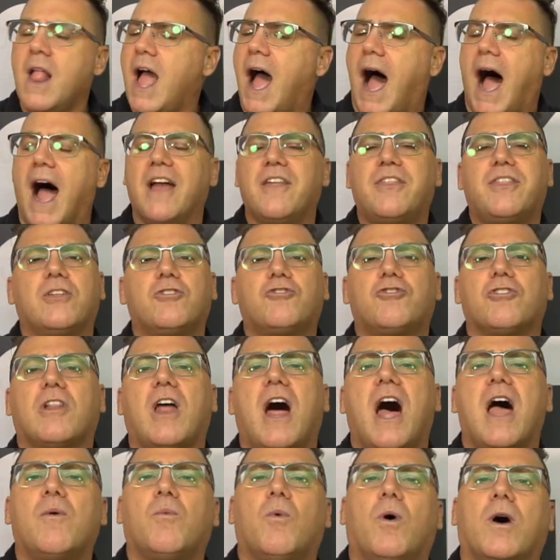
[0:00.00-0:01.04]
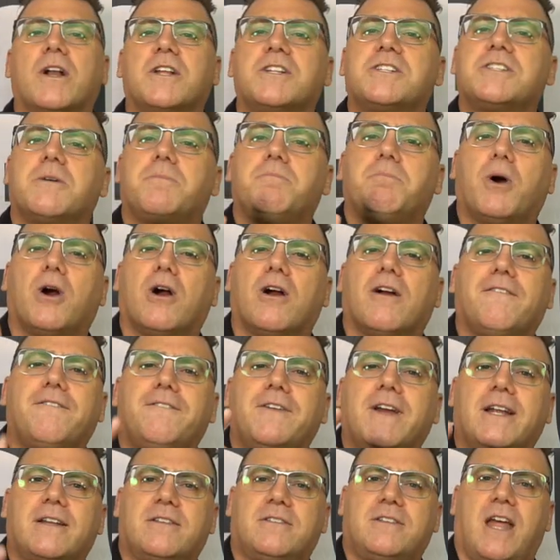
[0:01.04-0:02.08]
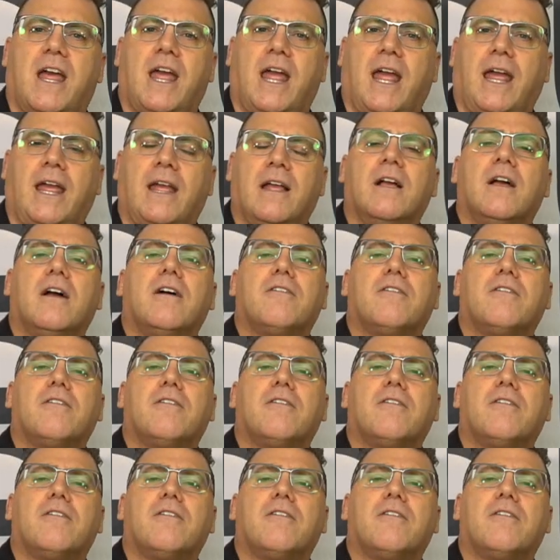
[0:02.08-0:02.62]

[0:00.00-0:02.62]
I think July 1 is the perfect day